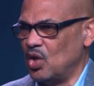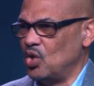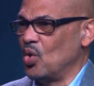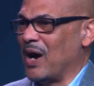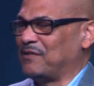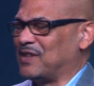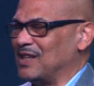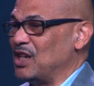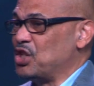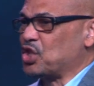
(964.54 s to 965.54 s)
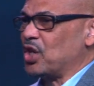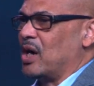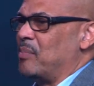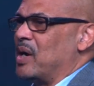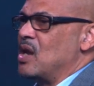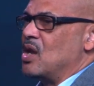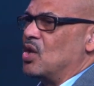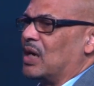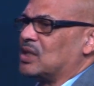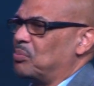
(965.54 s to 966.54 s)
You have to determine
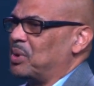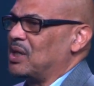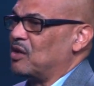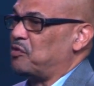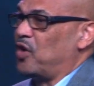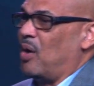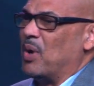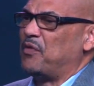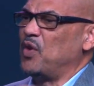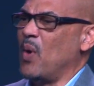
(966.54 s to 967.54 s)
not to be conformed. And if you